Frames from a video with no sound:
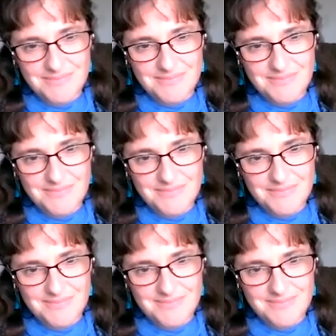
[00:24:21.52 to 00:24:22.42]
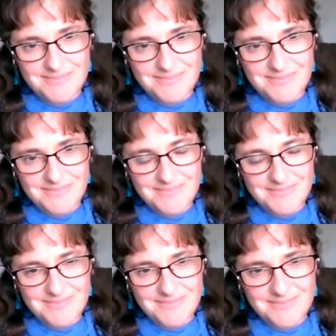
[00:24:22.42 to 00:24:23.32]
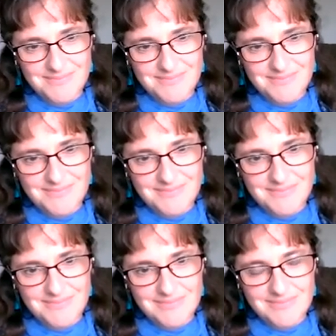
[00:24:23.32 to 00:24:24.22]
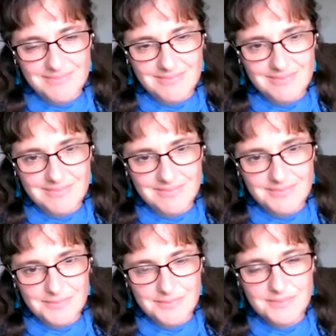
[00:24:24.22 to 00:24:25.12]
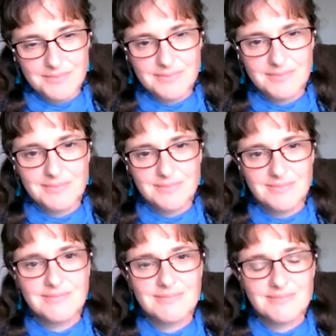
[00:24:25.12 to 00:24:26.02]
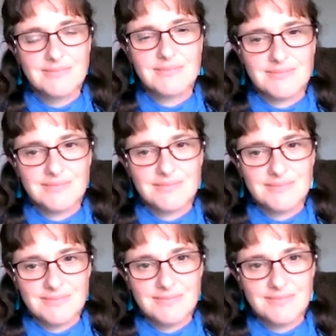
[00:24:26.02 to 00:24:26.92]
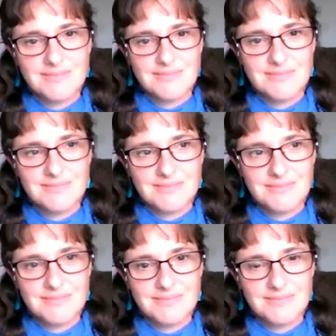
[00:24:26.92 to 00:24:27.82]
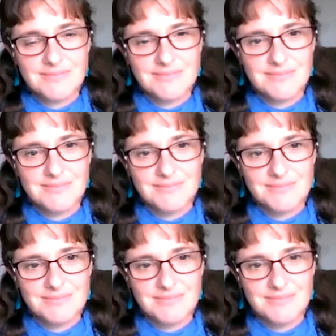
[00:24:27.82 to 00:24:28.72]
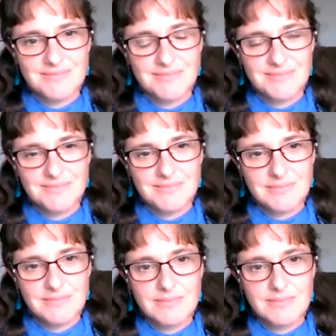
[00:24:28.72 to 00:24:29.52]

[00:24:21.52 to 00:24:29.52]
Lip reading: The person shown says nothing.